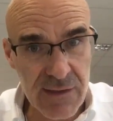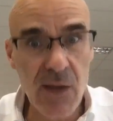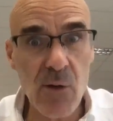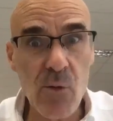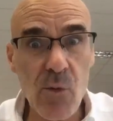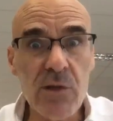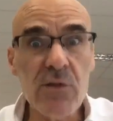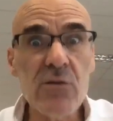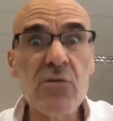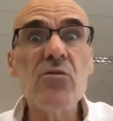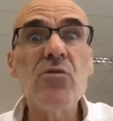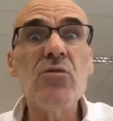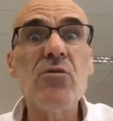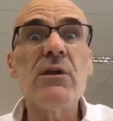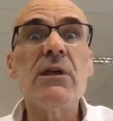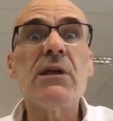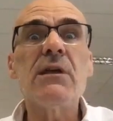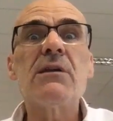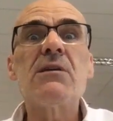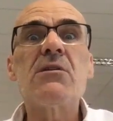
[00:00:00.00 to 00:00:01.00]
They want to
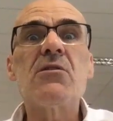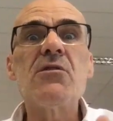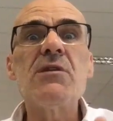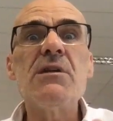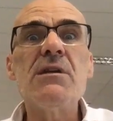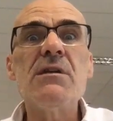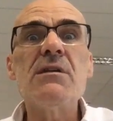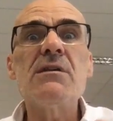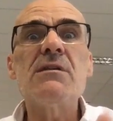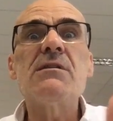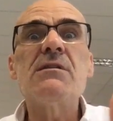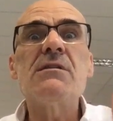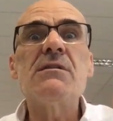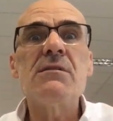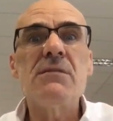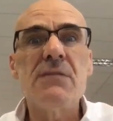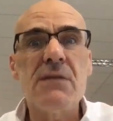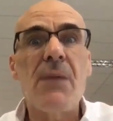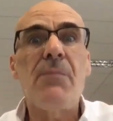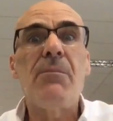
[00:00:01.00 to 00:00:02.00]

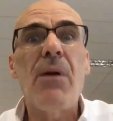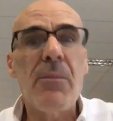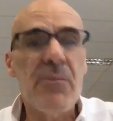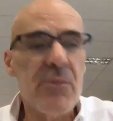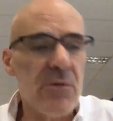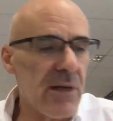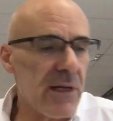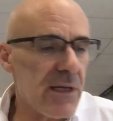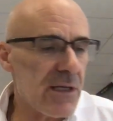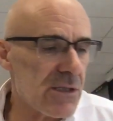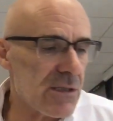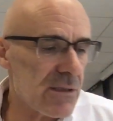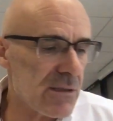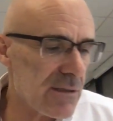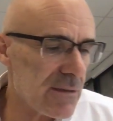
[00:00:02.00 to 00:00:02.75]
increase their populations.